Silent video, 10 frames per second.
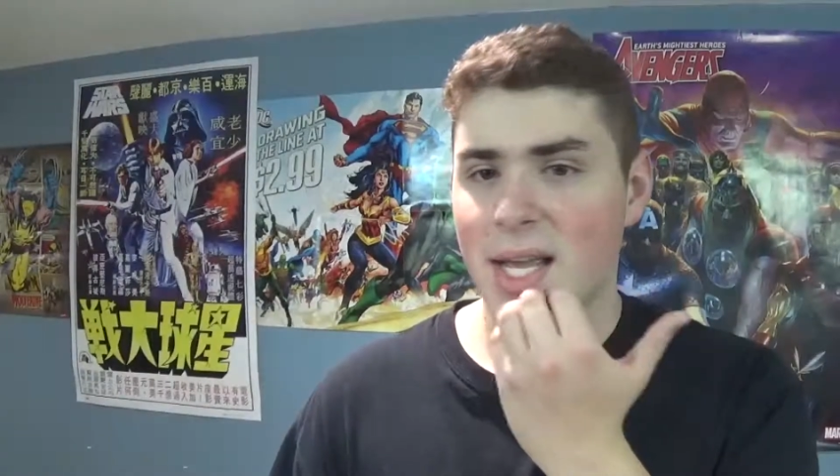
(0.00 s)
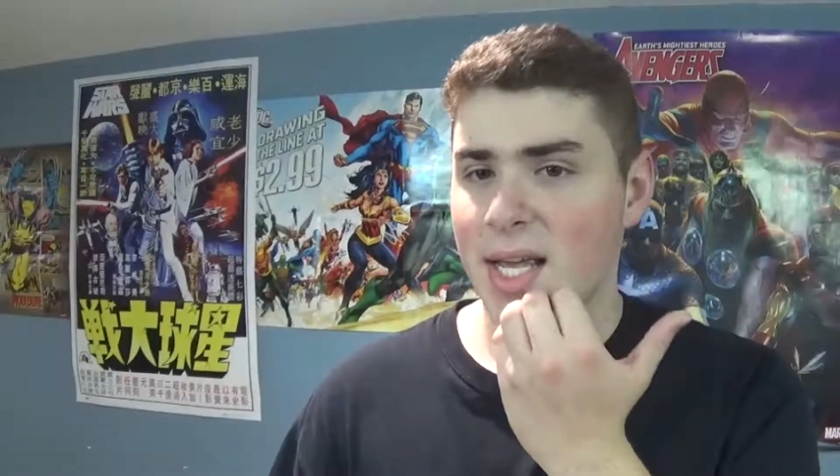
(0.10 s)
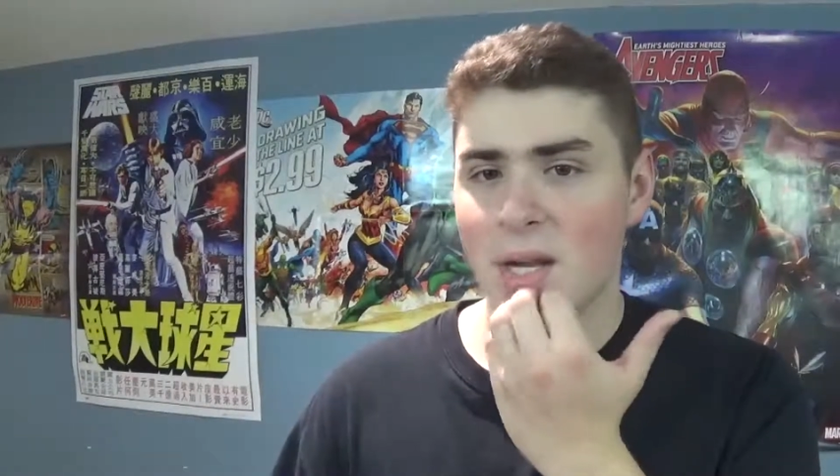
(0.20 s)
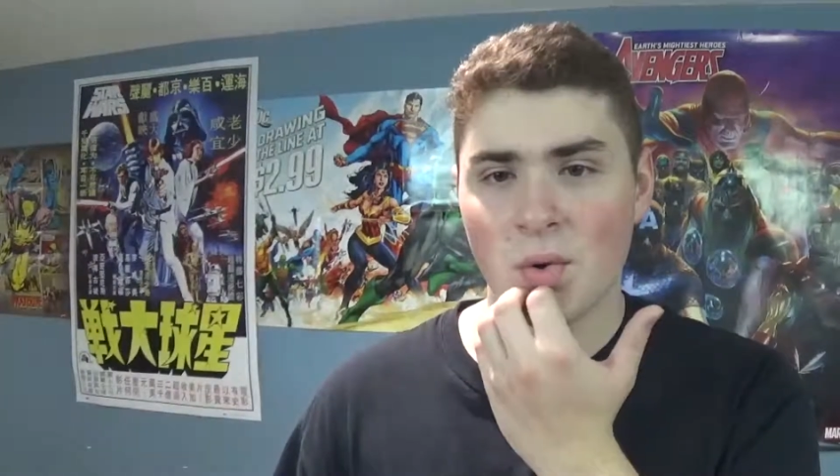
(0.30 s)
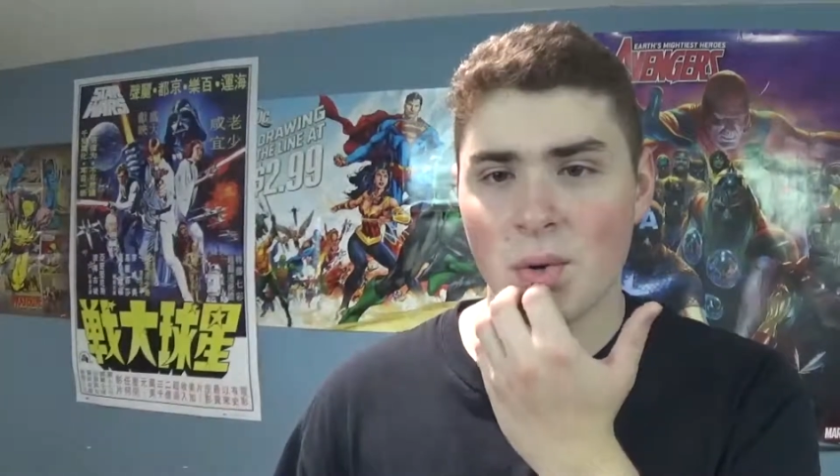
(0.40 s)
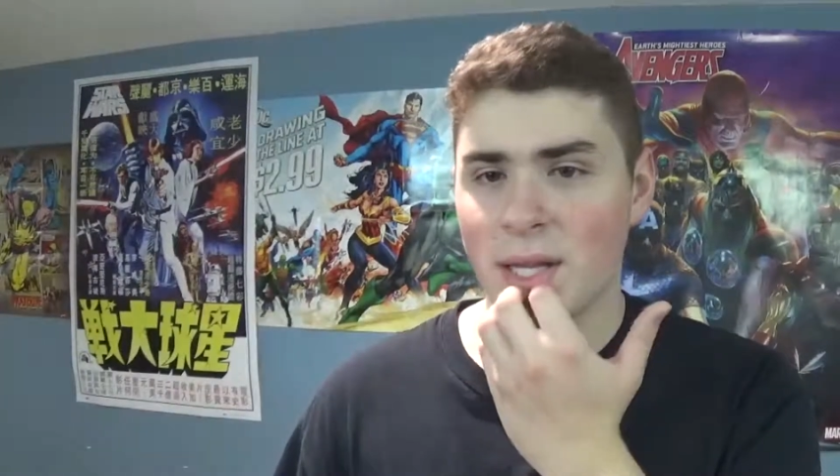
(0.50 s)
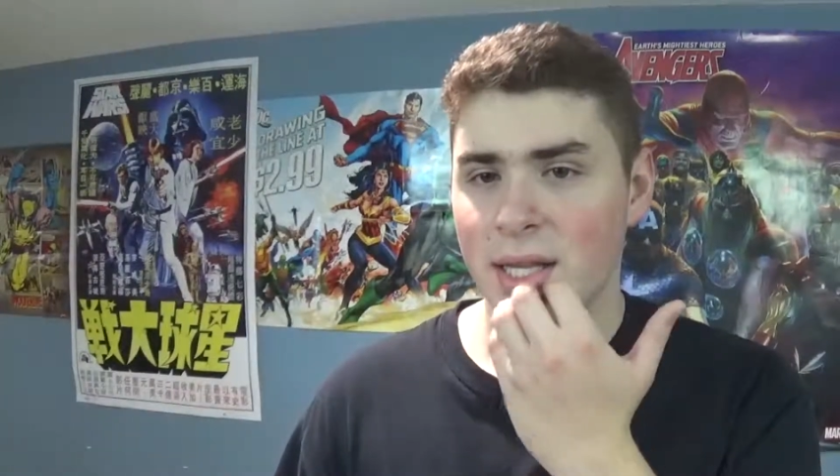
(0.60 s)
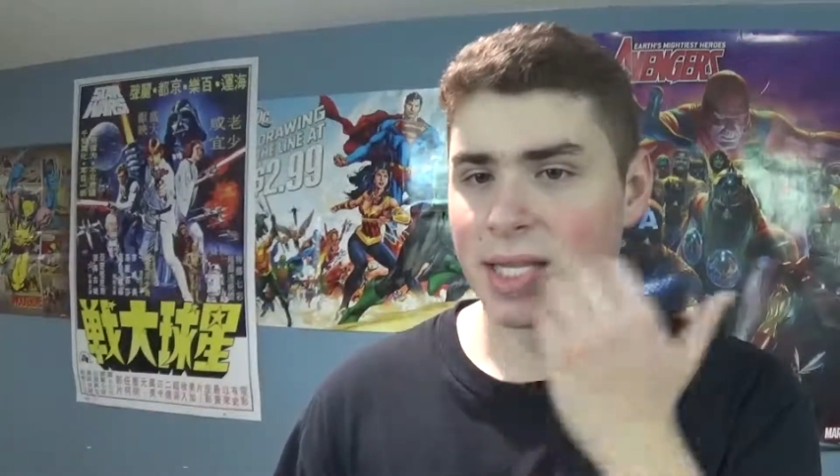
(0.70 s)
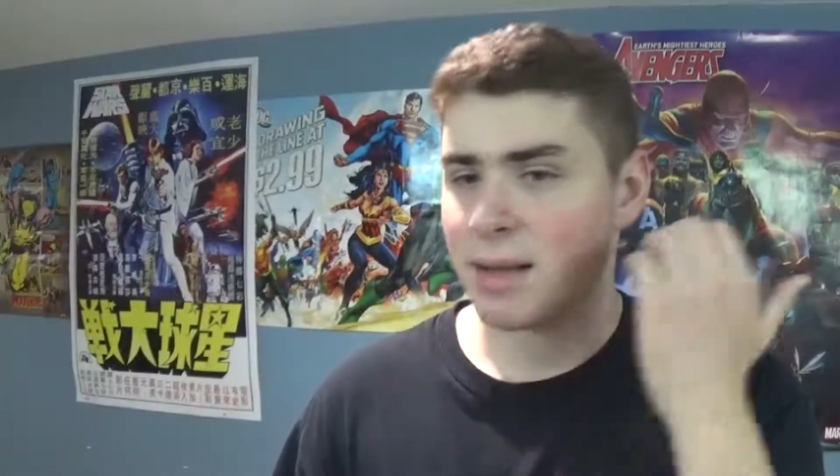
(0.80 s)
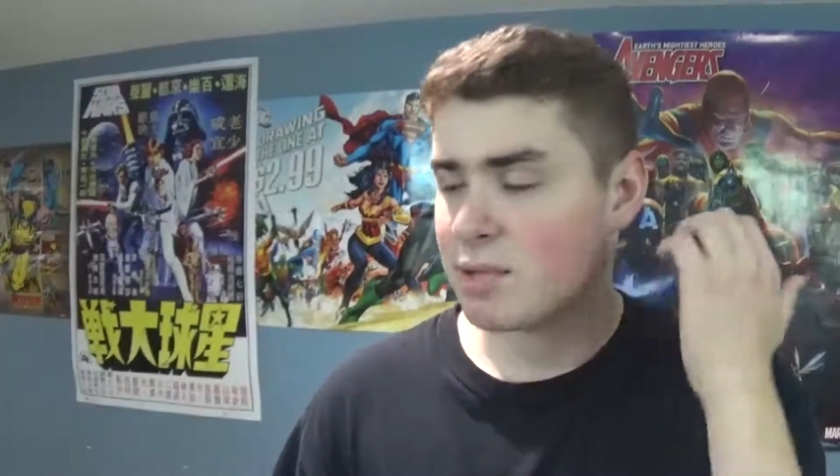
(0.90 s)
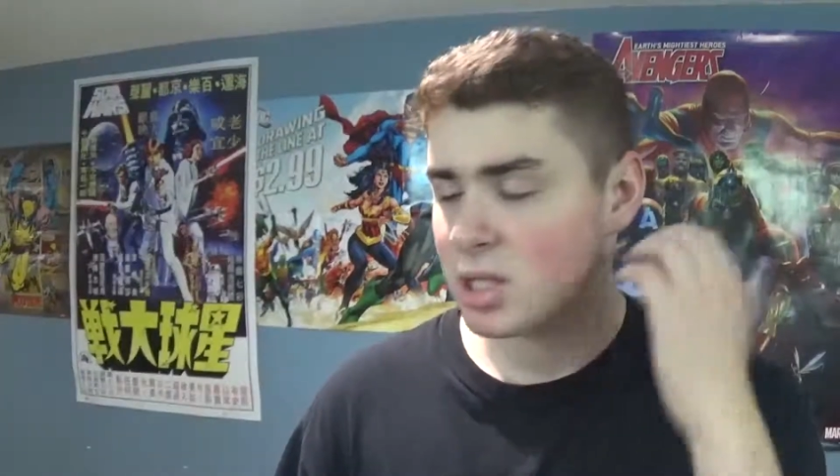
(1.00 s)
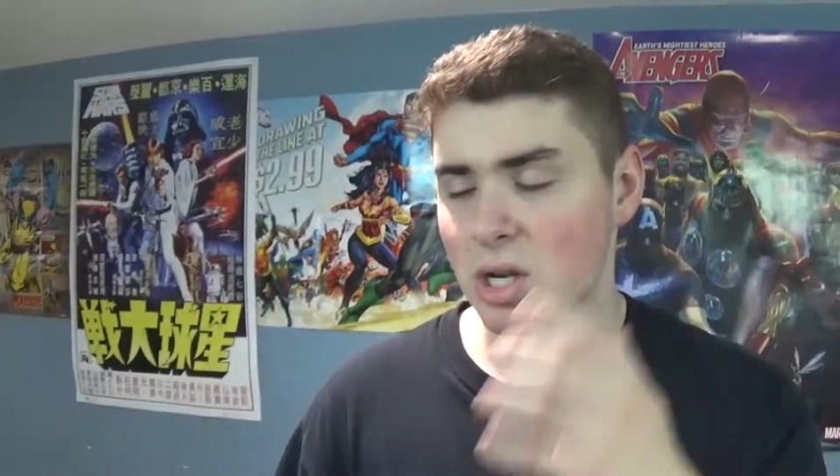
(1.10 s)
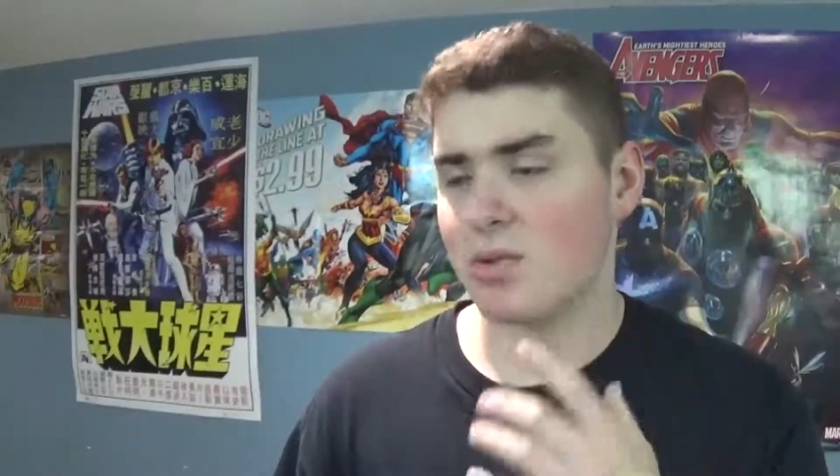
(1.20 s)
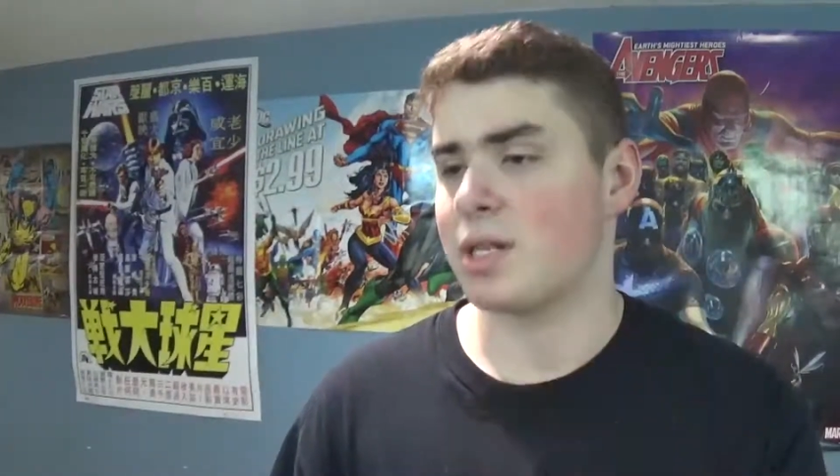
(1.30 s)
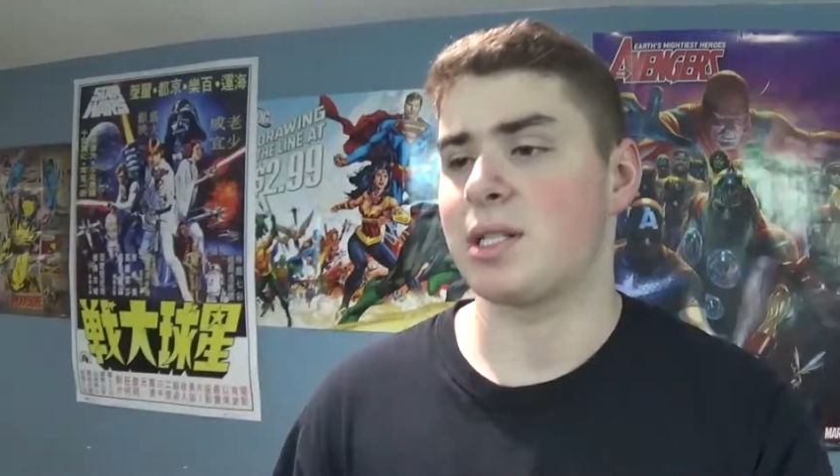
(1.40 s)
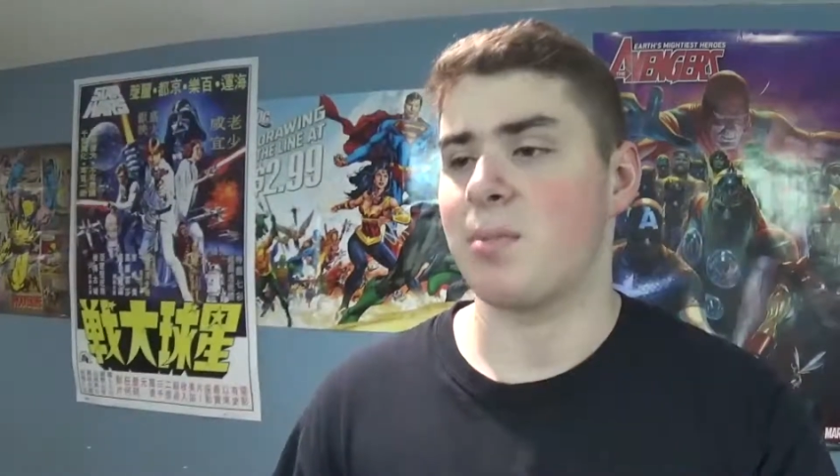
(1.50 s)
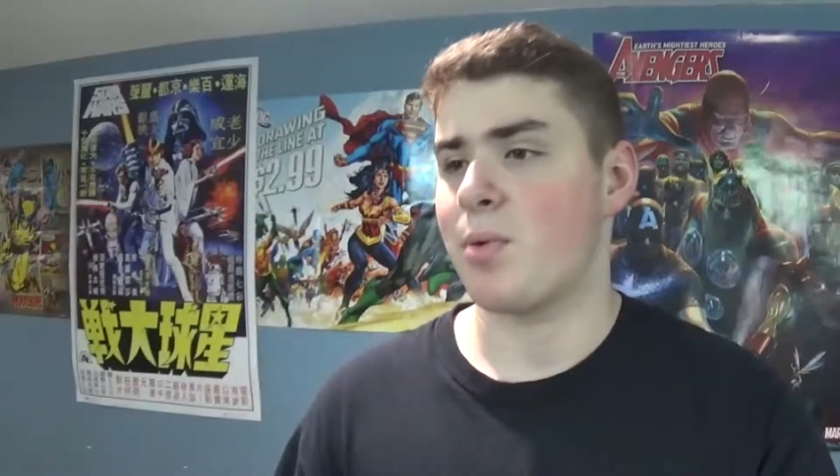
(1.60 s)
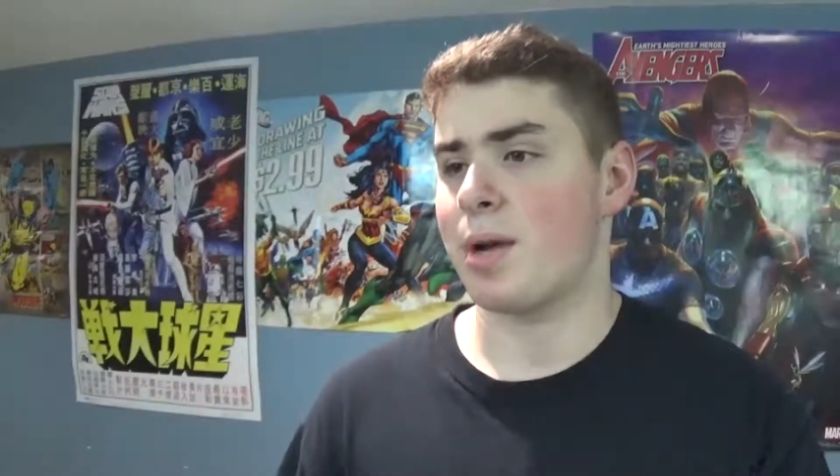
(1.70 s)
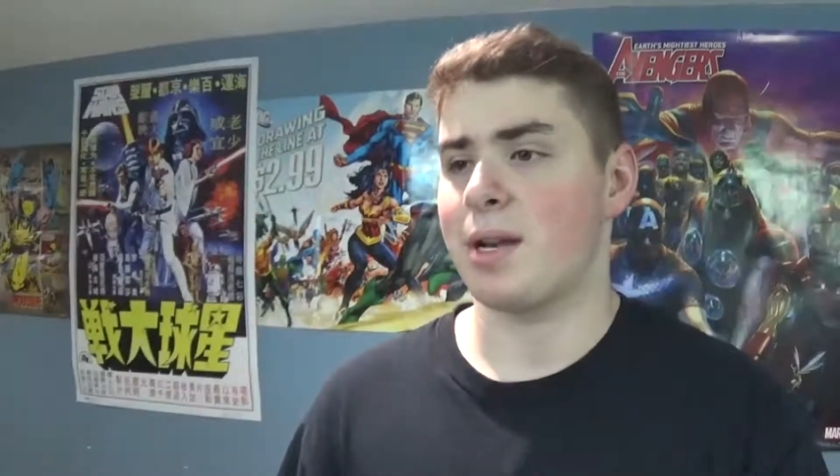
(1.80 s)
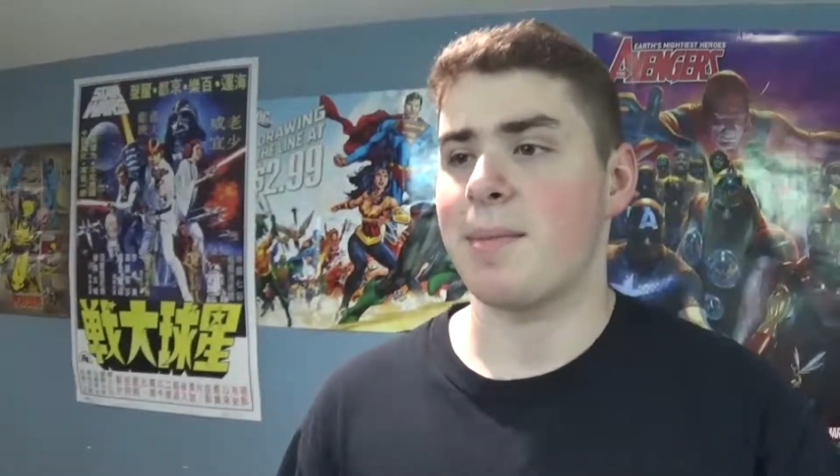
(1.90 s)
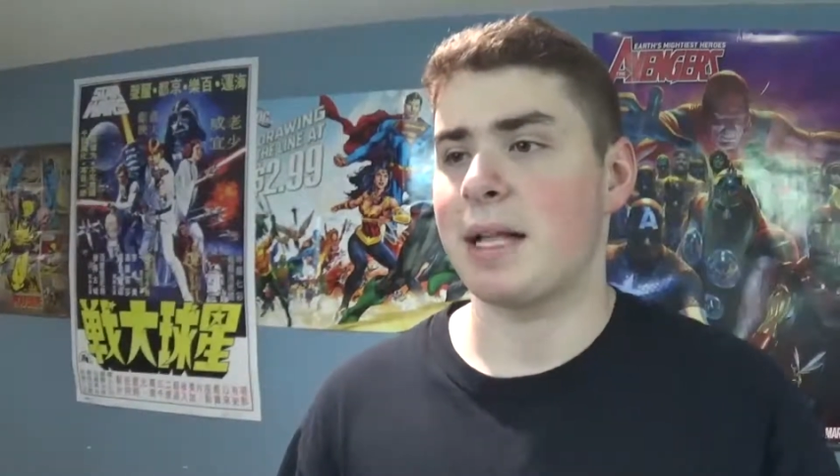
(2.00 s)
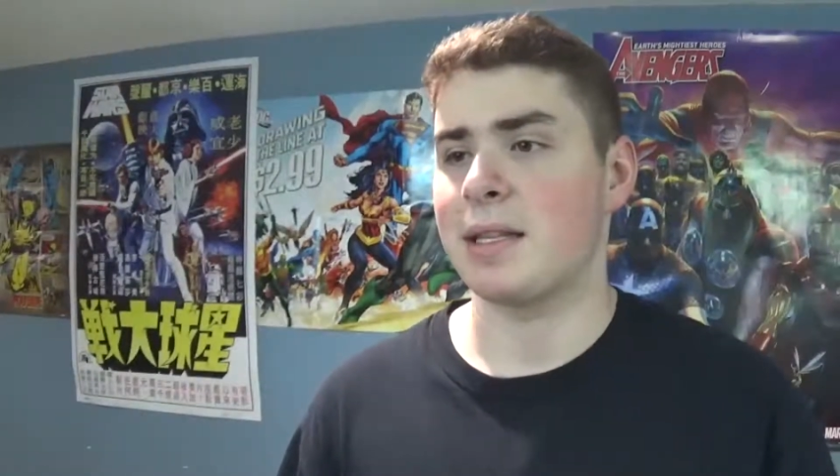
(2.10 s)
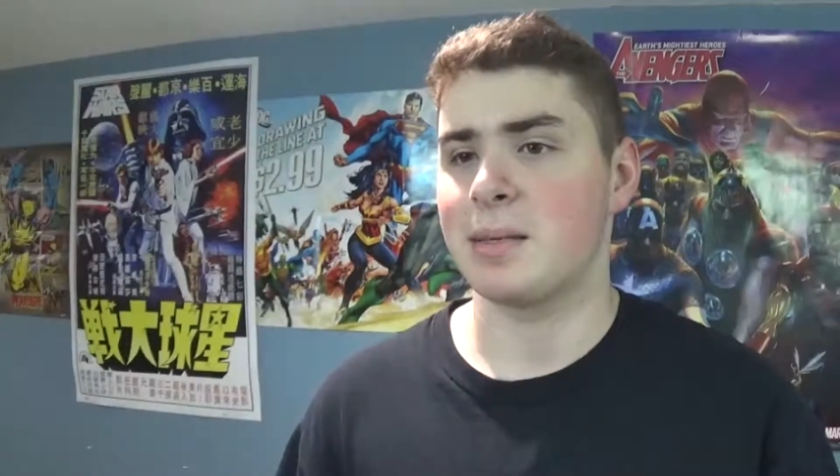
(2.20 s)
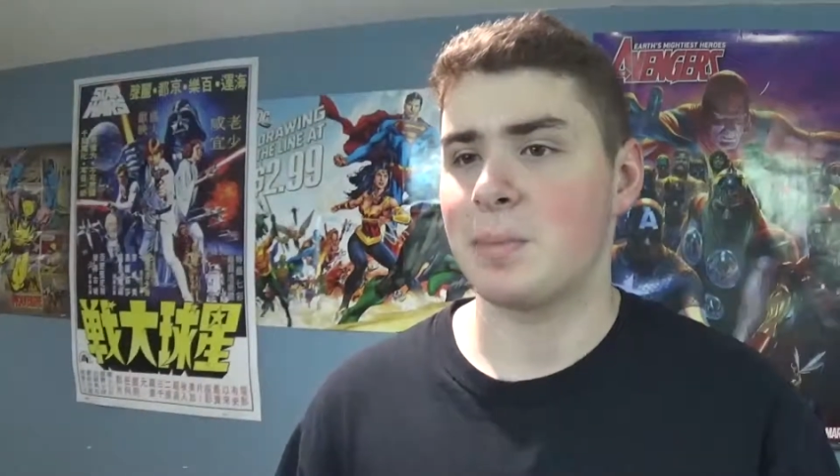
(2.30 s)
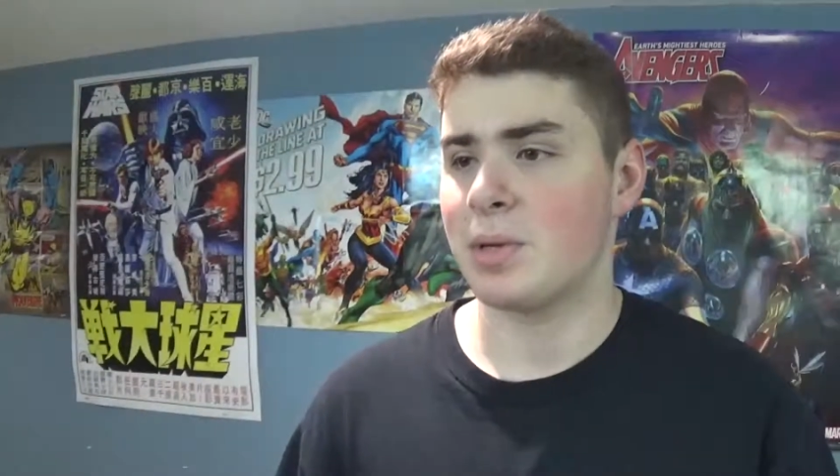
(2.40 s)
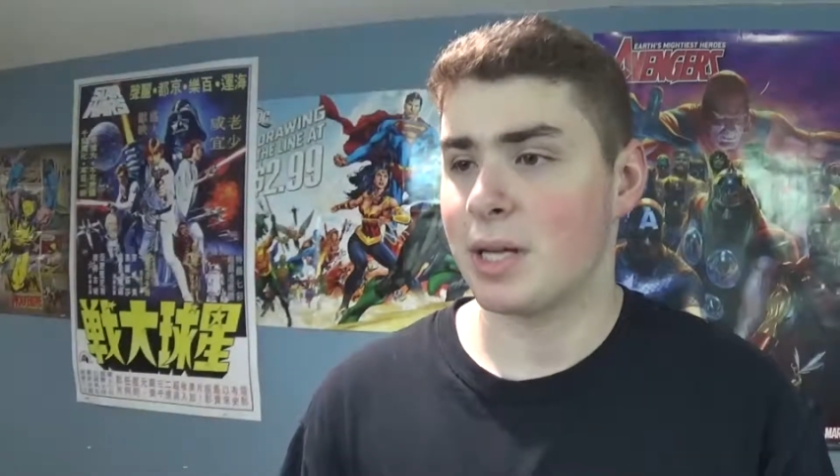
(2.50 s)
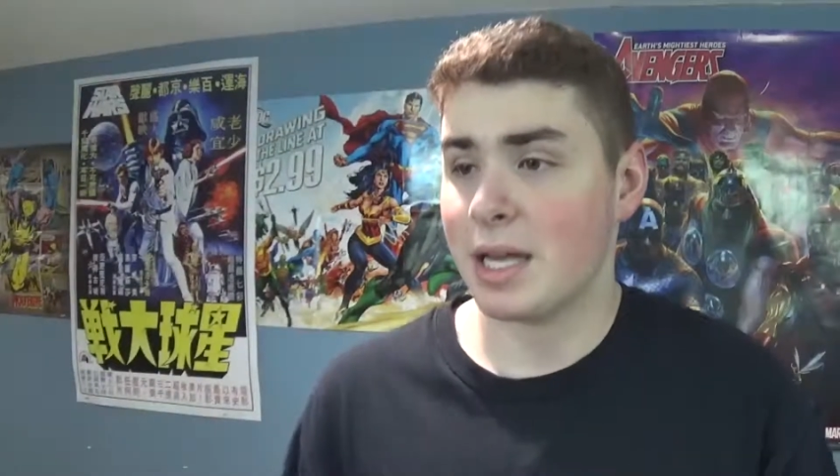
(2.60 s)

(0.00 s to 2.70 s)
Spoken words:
It really is. I'm so disappointed about this book.